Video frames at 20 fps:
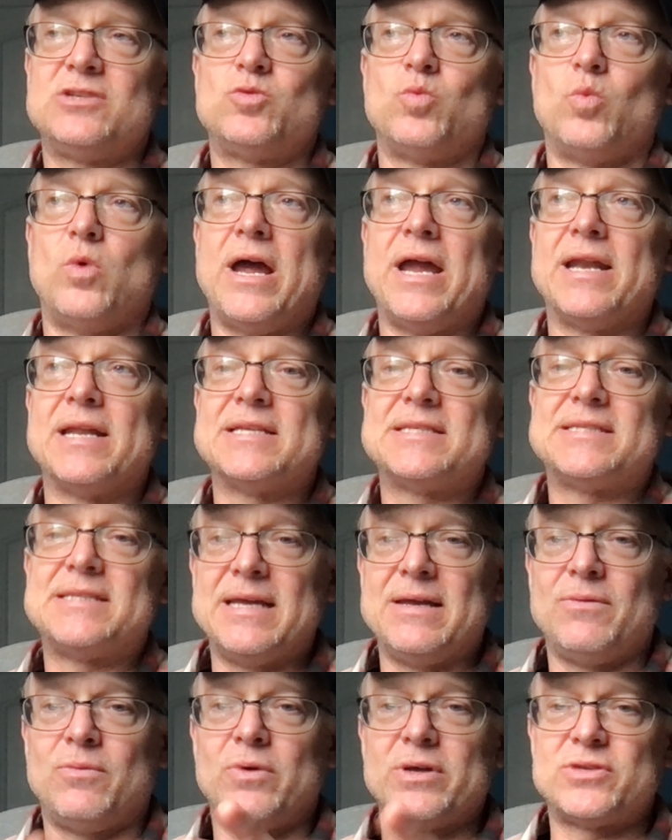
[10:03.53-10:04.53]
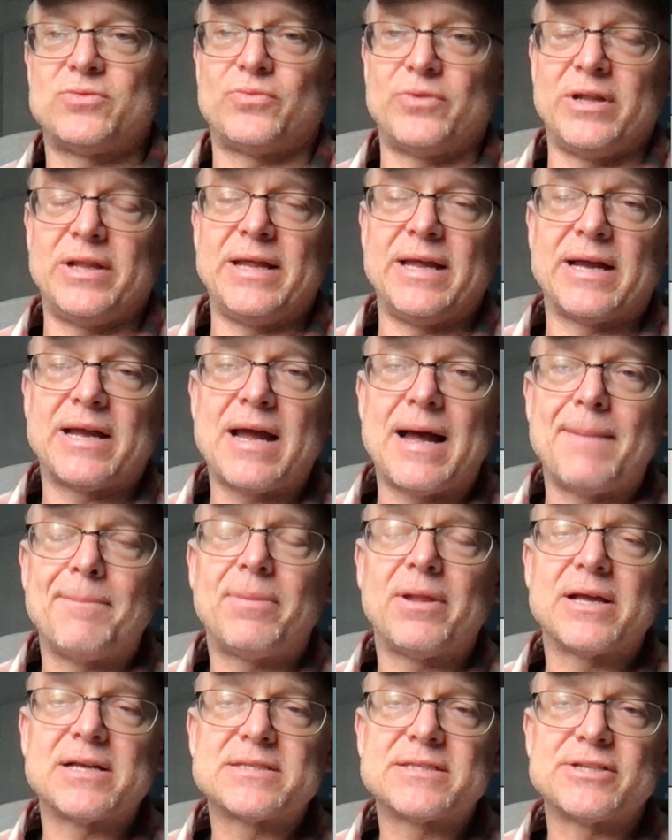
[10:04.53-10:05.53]
way to see what's really a
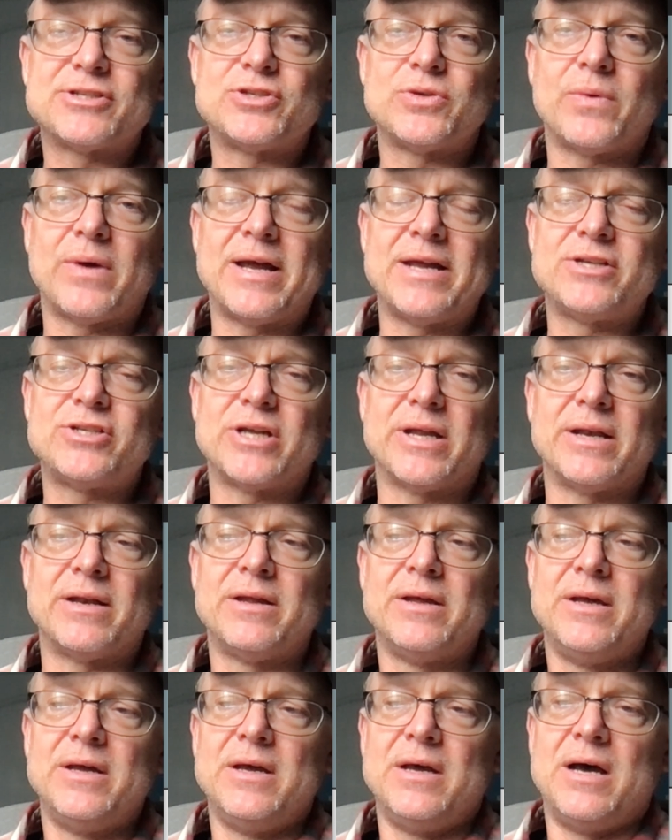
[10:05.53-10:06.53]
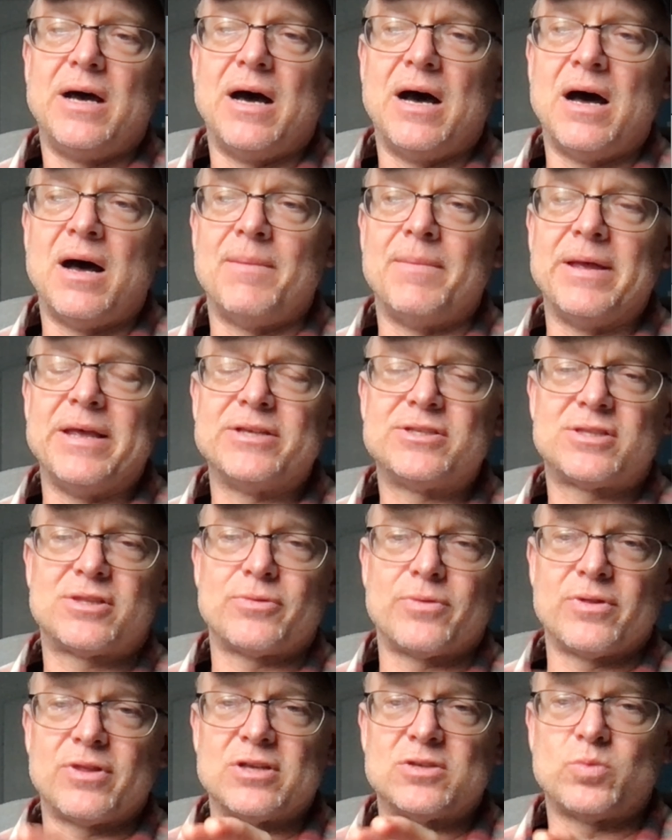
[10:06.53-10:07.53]
complex situation is
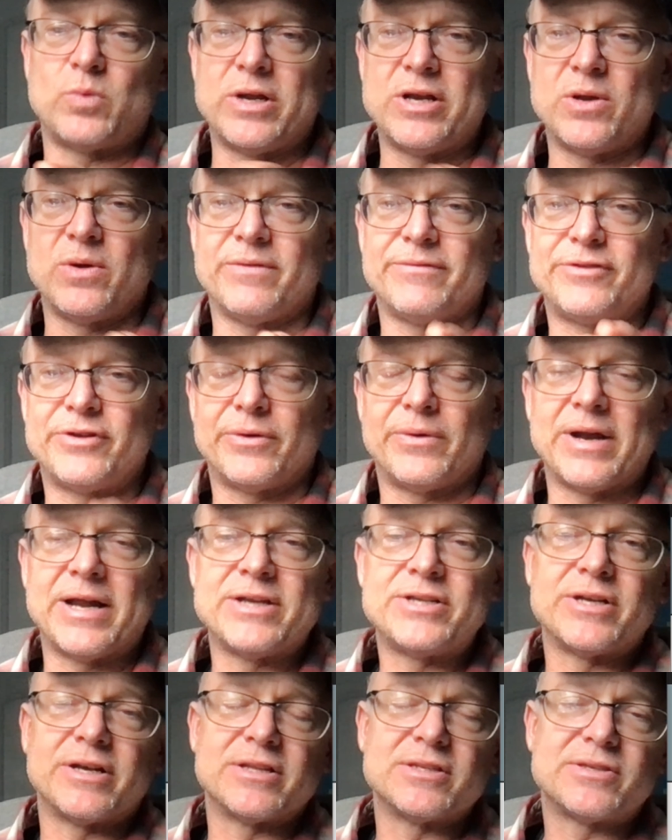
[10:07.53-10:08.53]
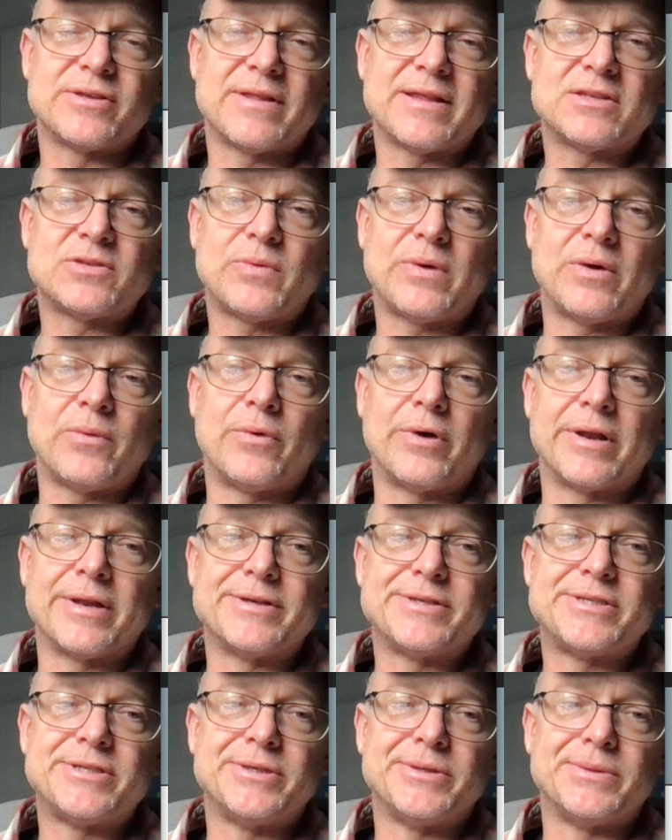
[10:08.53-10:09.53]
through this window of duration. And so that's why I
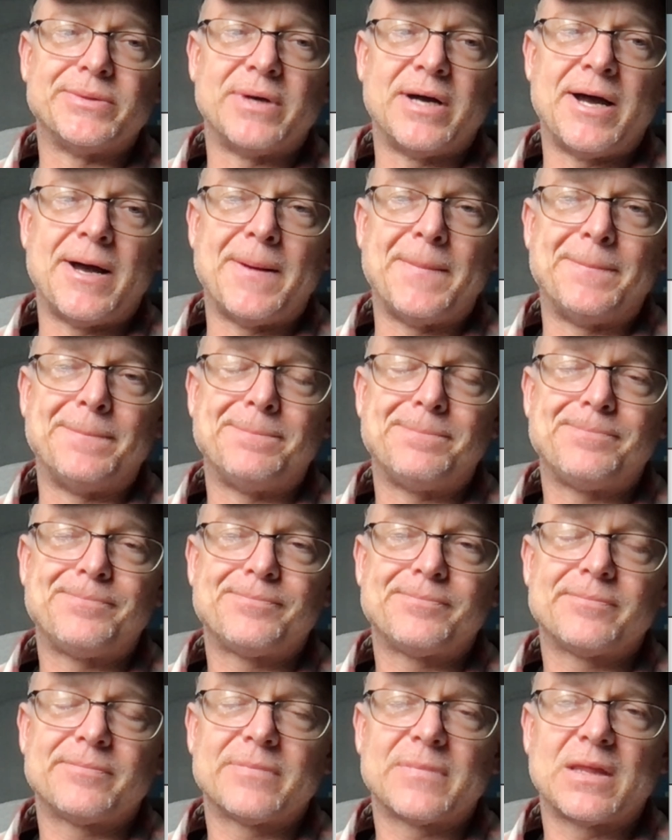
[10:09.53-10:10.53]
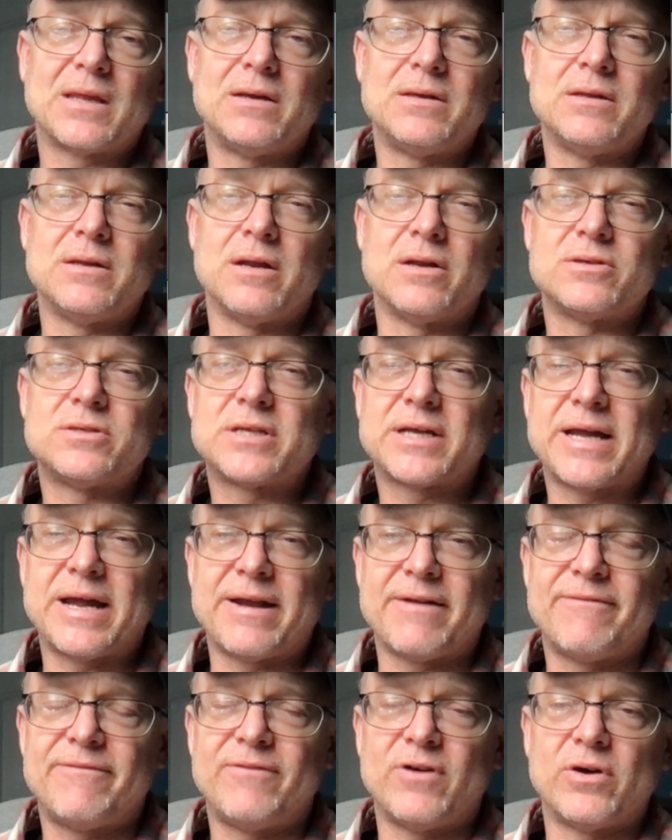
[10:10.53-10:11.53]
wanted to, to
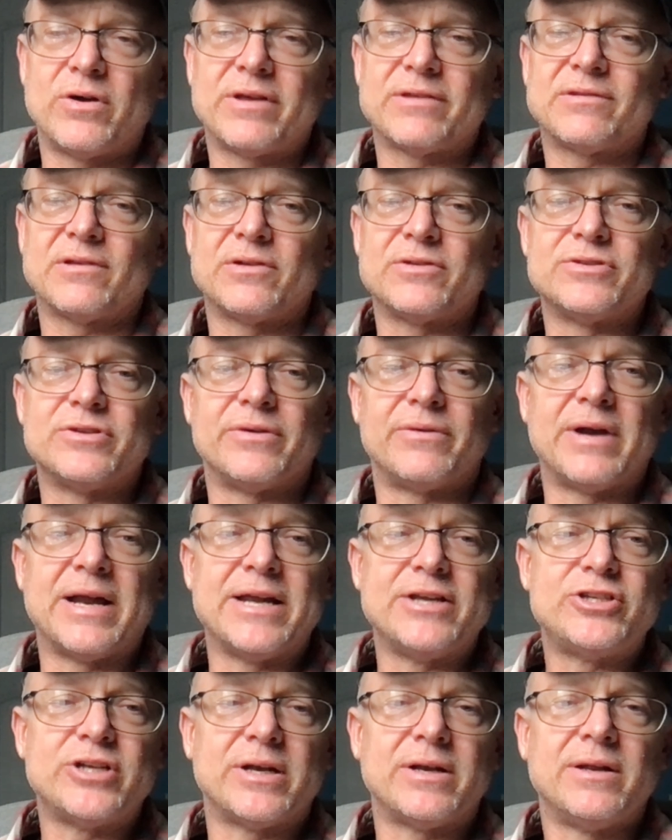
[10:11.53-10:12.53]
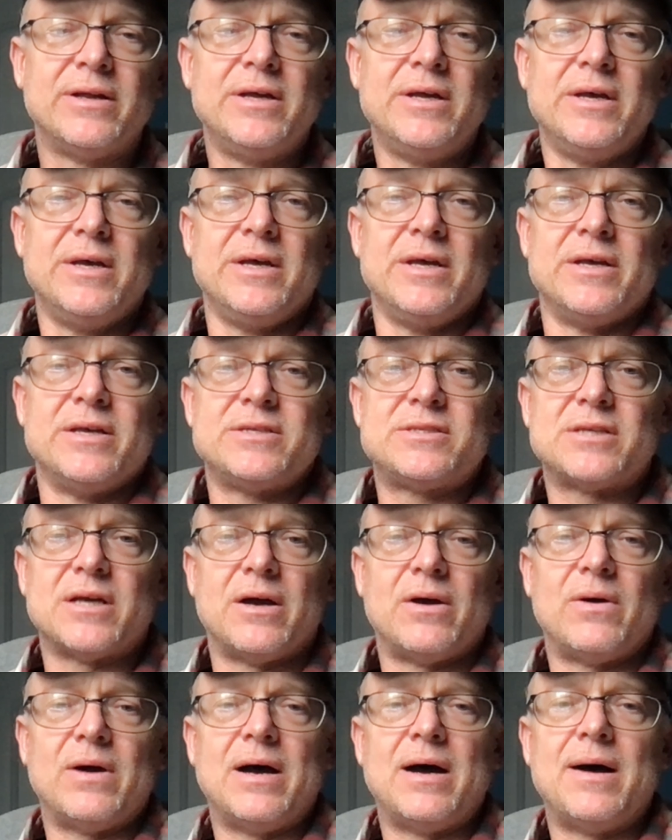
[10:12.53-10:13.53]
kind of focus on duration.
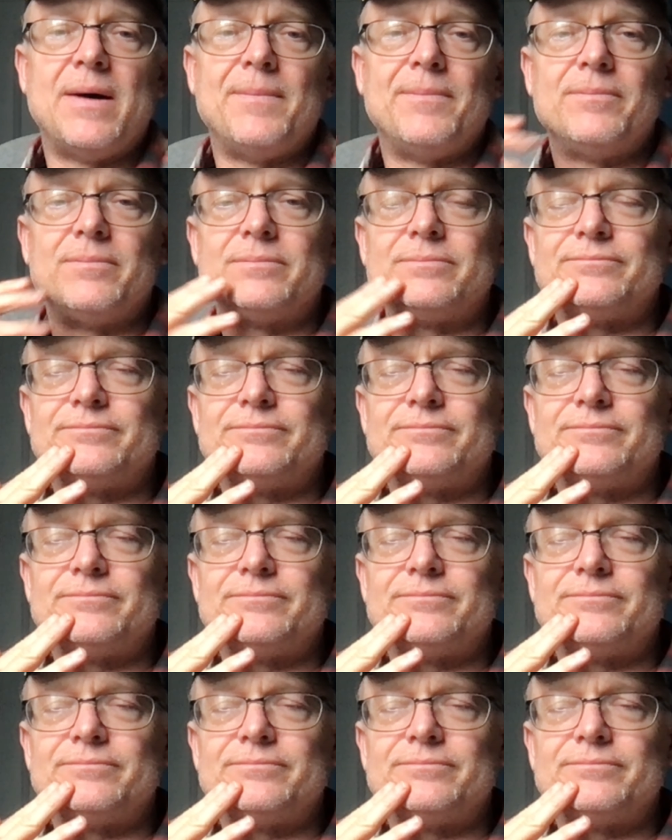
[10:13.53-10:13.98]
So